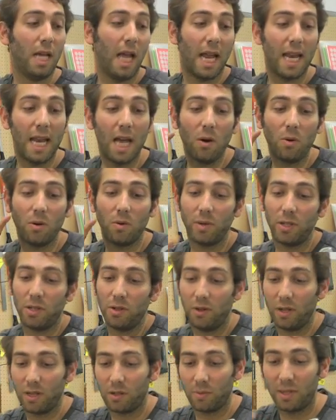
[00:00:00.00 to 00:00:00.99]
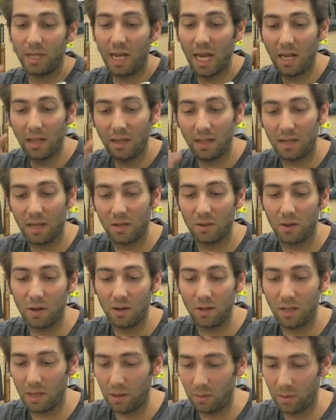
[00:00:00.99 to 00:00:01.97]
And now what we're doing is we're taking the
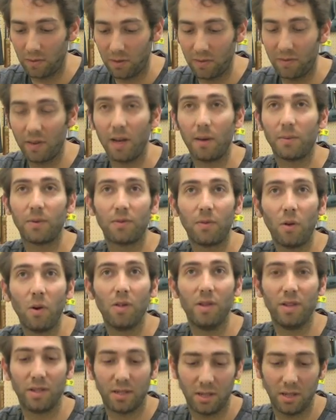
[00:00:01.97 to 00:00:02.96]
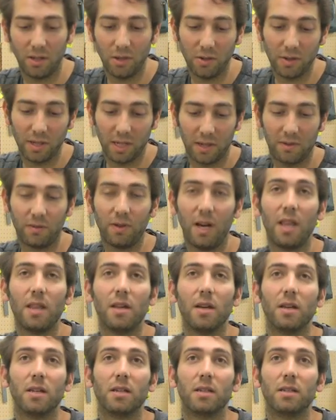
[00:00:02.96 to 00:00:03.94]
technology that we've developed for this and using it for
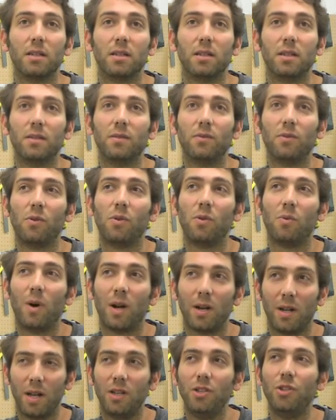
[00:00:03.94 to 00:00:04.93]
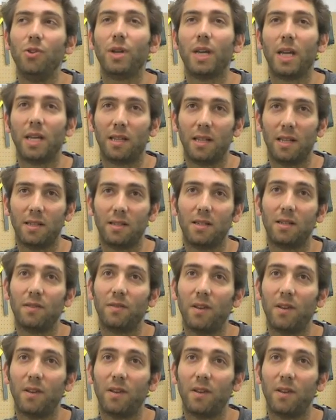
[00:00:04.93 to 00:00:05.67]
a new kit that's in